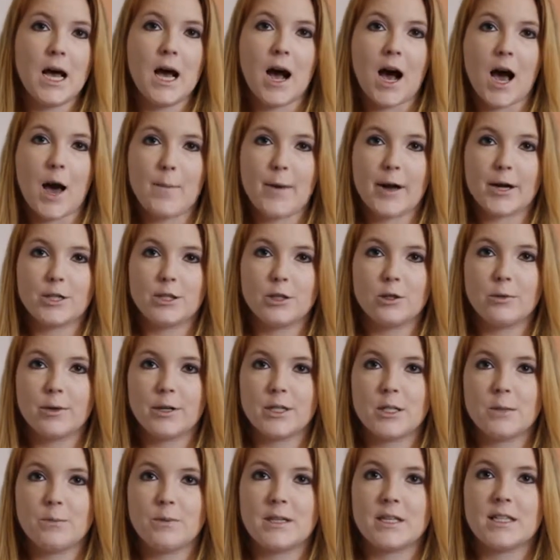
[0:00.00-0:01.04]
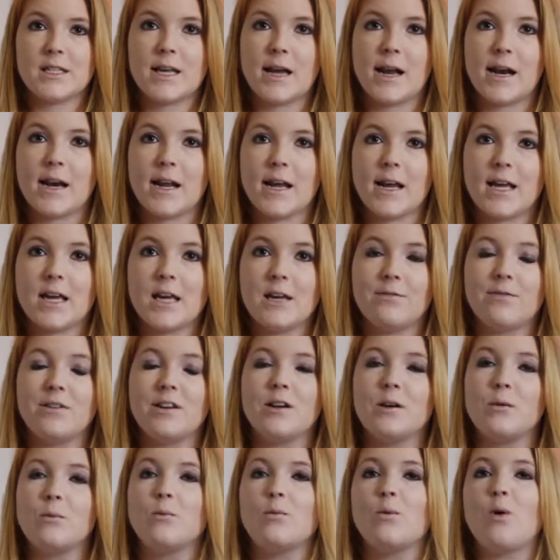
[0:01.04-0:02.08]
I'm actually going to be sending
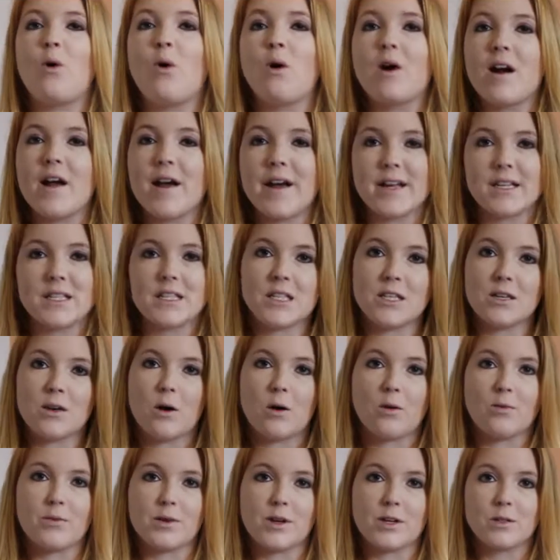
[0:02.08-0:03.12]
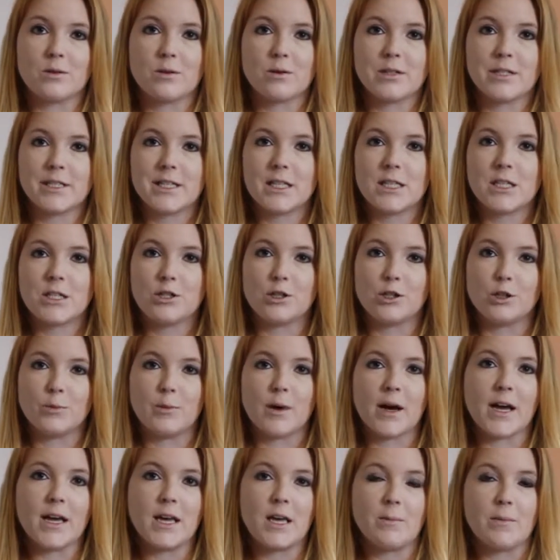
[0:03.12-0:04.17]
even more SEO resources to
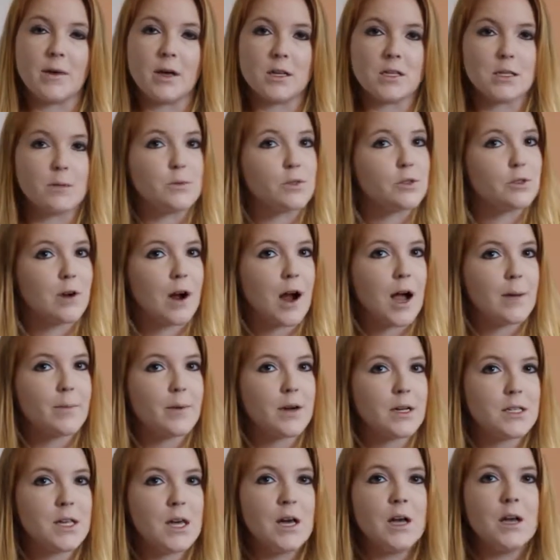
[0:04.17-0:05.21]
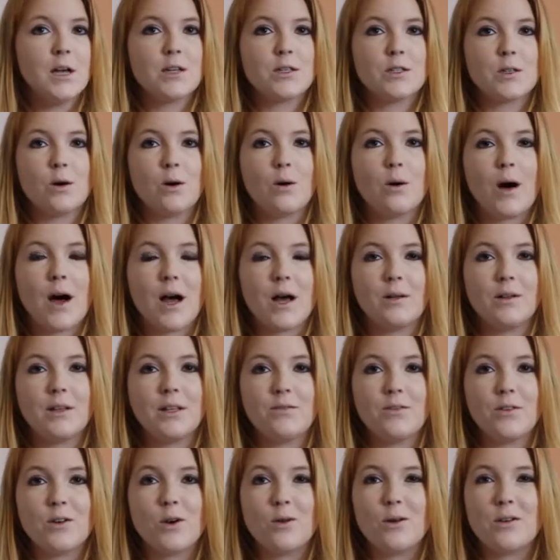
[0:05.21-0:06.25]
my email subscribers, so I'll
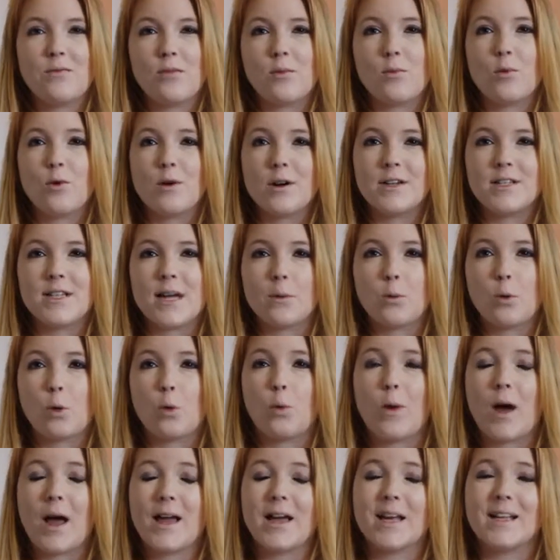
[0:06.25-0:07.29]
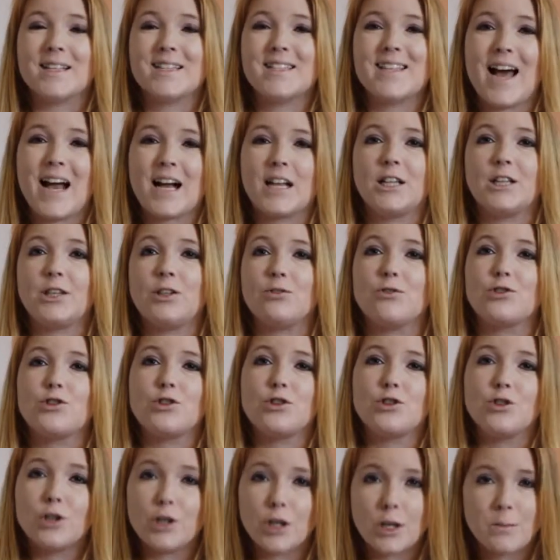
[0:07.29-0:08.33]
even go even more in depth with what exactly you
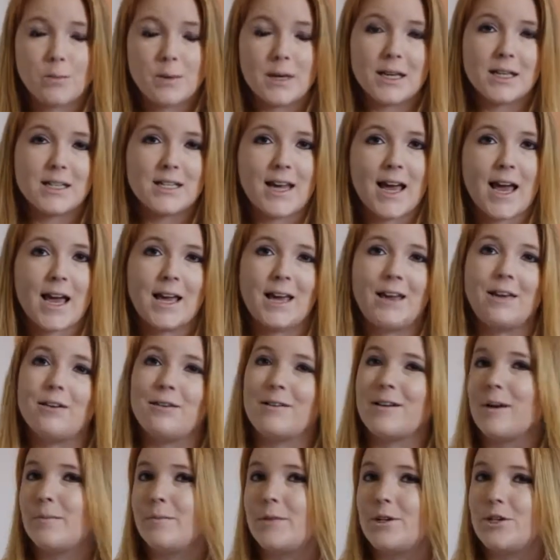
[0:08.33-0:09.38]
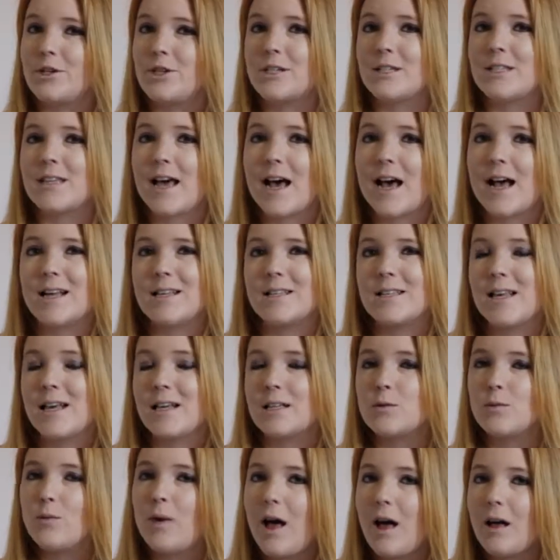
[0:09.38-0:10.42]
should be tagging your images
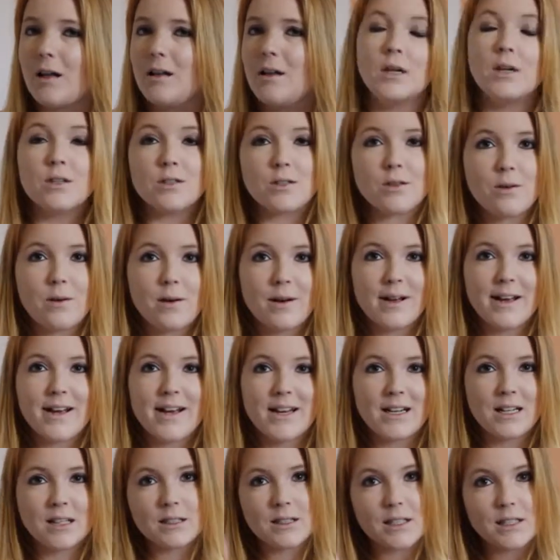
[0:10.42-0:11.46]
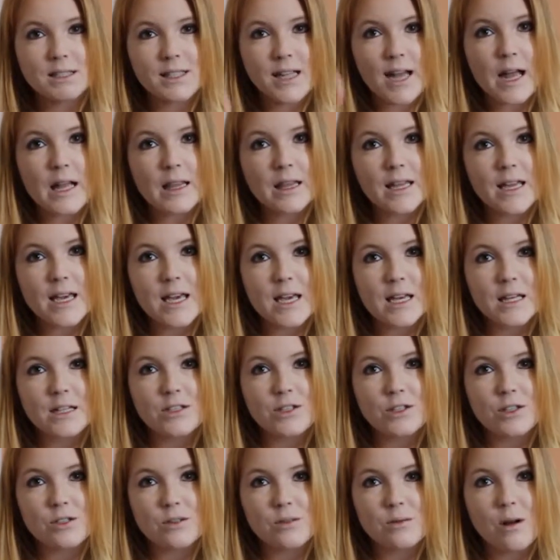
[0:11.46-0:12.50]
as well. So go ahead, click that link
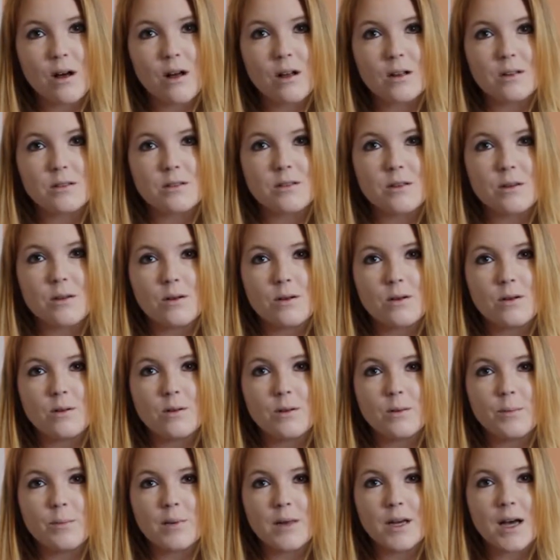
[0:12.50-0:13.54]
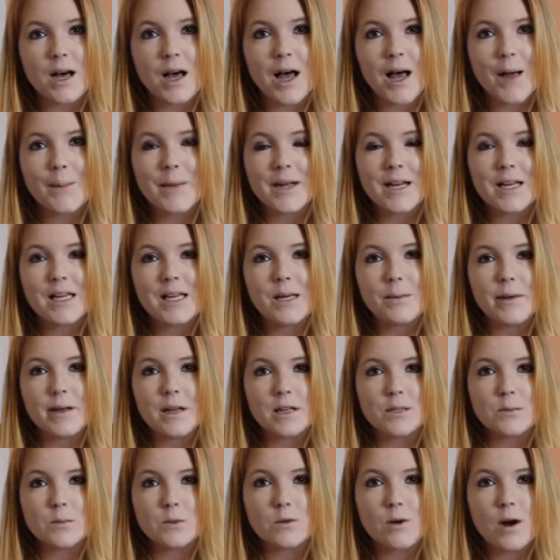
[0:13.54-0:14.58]
to also become an email
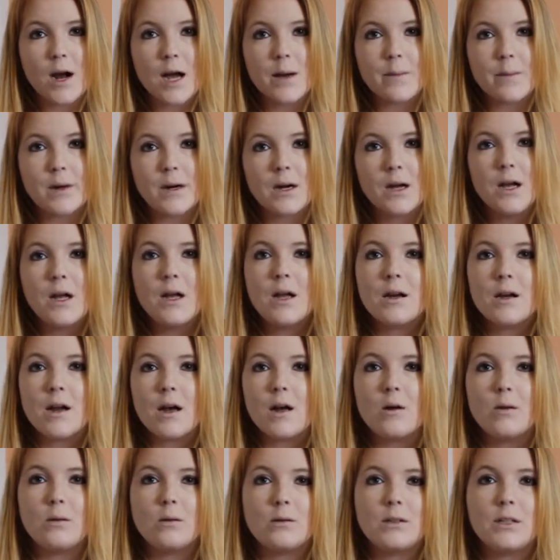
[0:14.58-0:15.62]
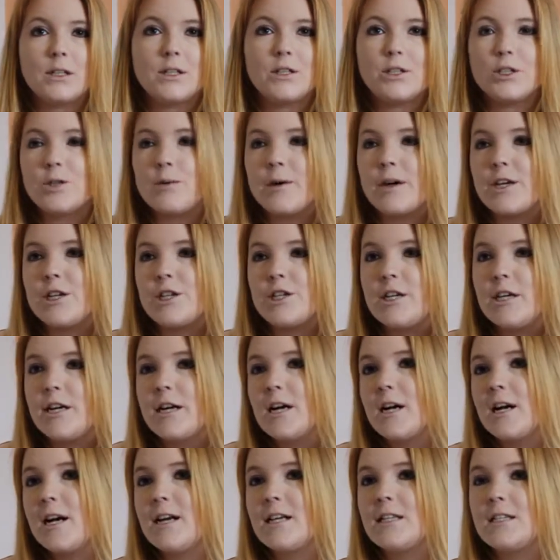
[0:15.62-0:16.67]
subscriber. Not only do I
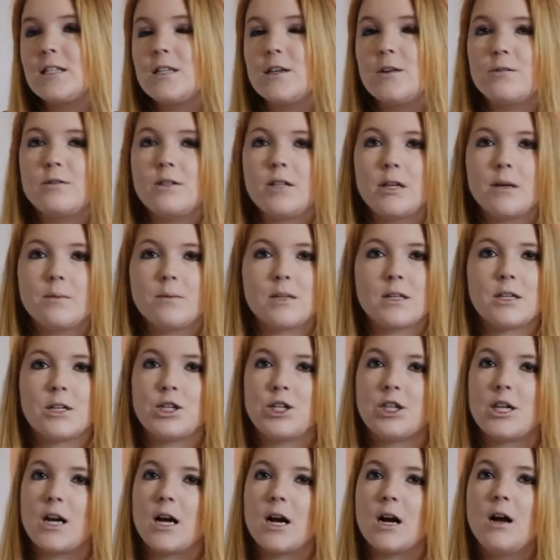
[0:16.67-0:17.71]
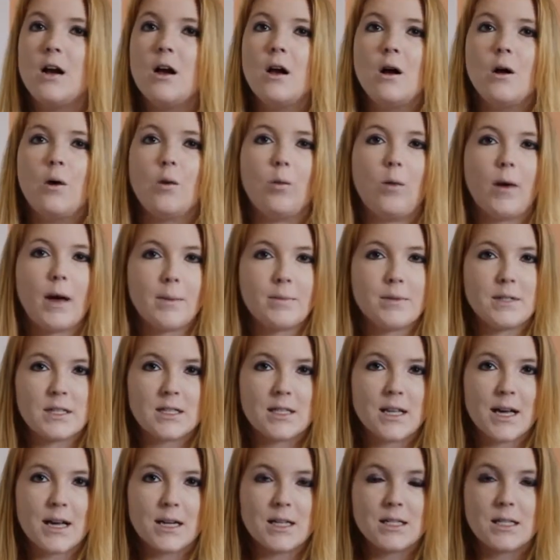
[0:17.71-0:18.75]
share SEO tips, I share web
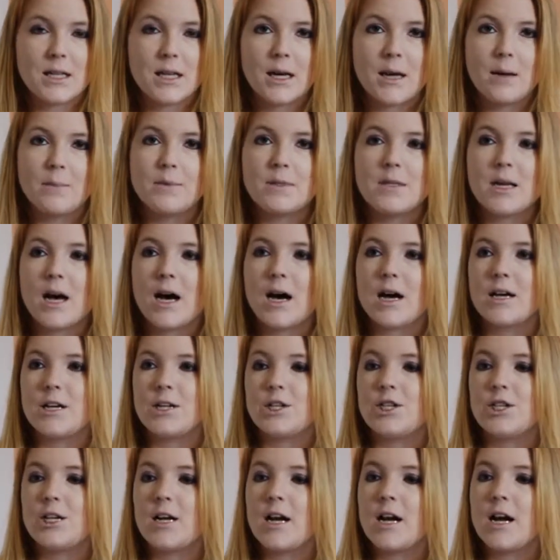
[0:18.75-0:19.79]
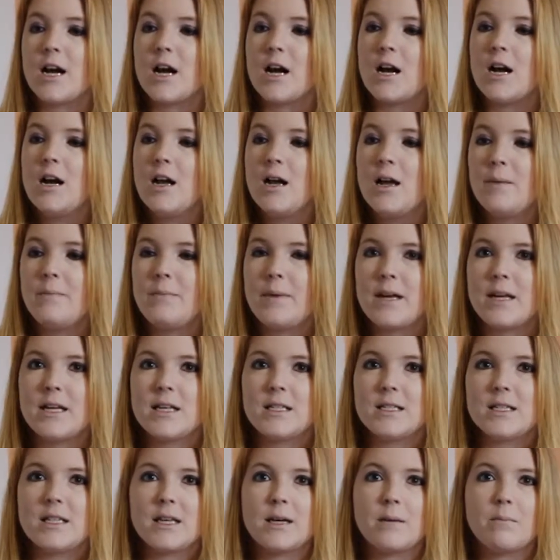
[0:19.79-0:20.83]
design tips, I share
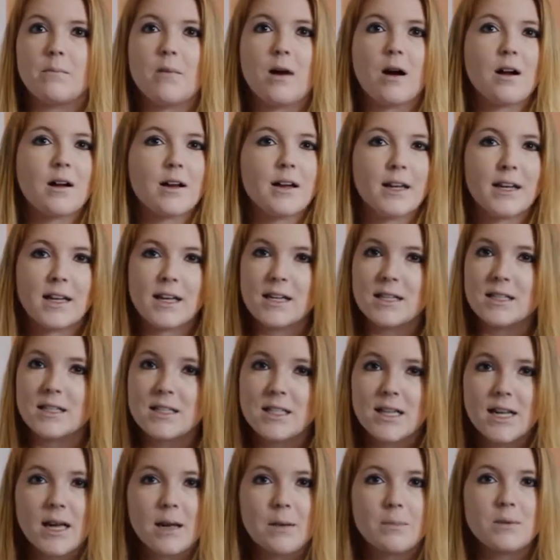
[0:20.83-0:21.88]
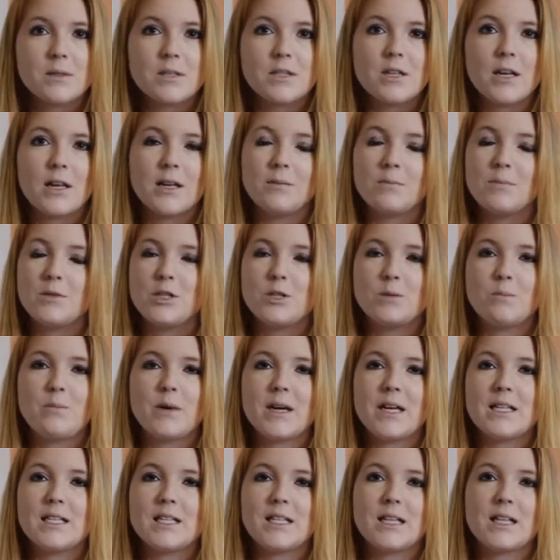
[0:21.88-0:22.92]
basic marketing tips, and just
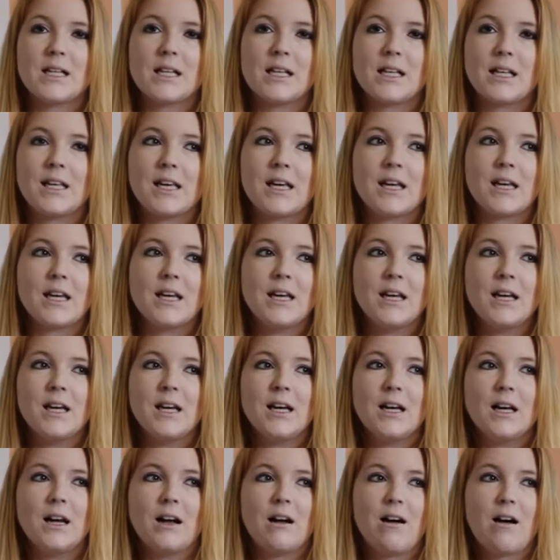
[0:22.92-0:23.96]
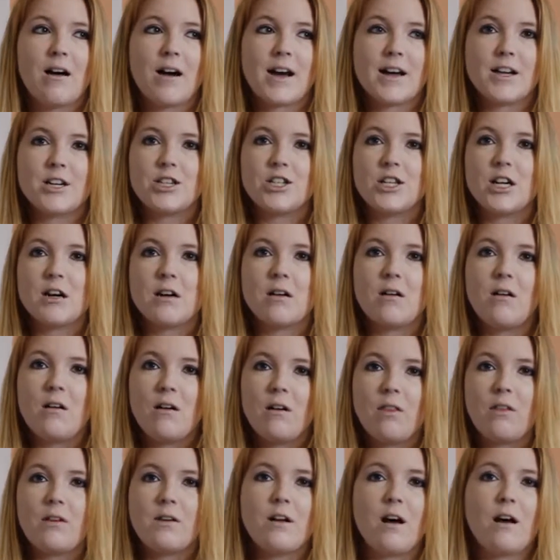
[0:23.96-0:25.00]
basically I share
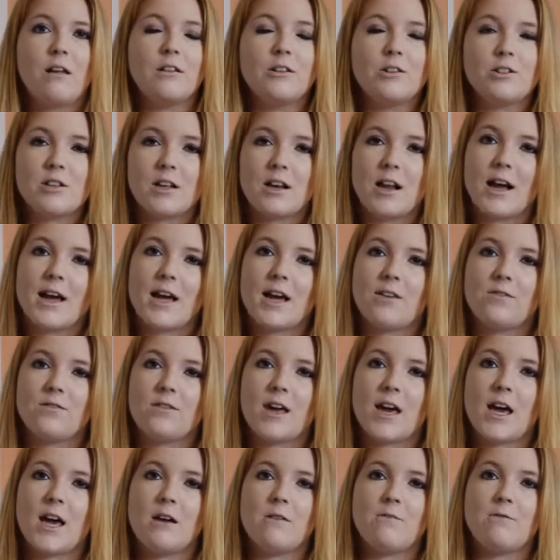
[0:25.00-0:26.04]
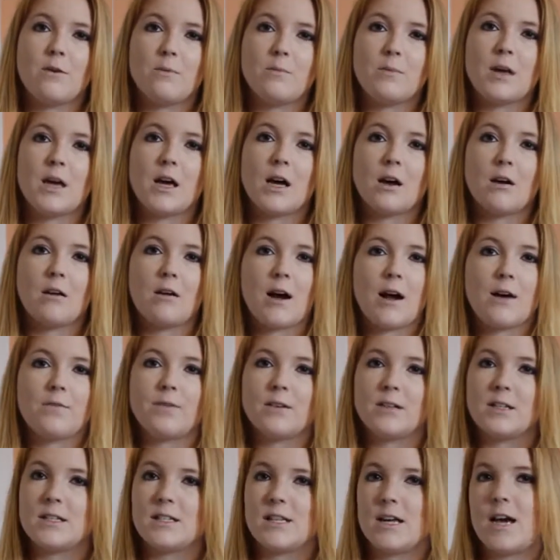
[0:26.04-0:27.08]
all the knowledge that I have gained from being a
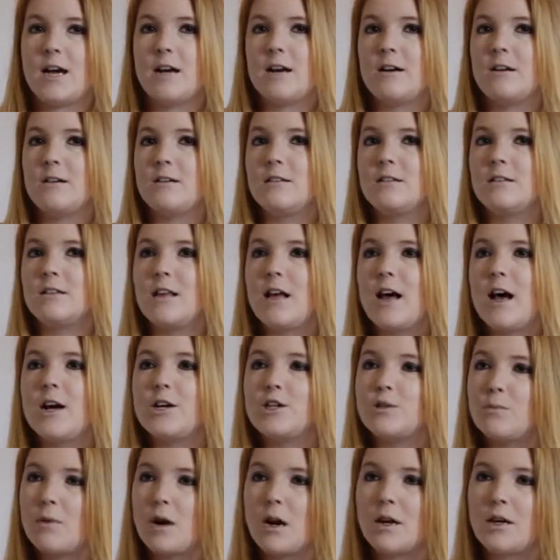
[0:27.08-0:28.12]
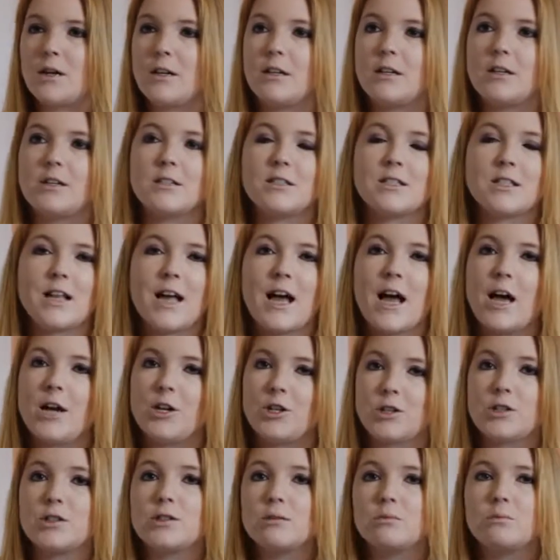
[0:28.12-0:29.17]
graphic designer / marketer
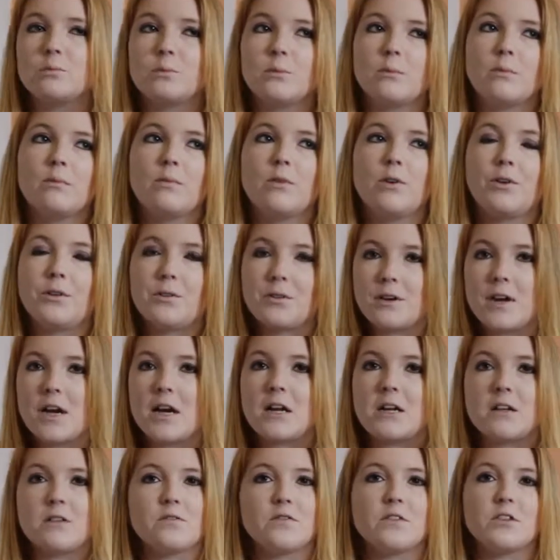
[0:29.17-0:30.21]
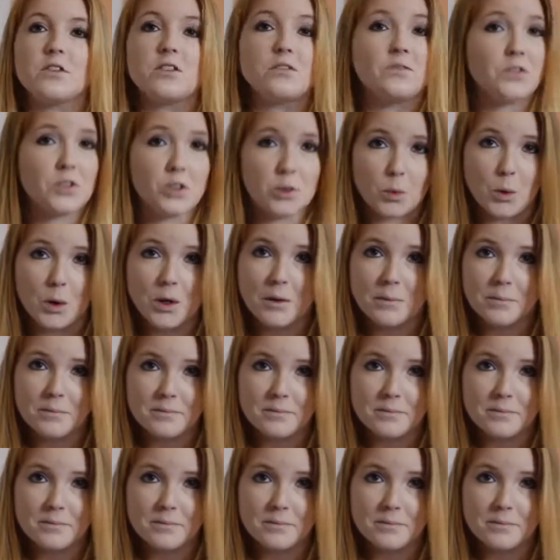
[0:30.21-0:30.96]
/ creative individual.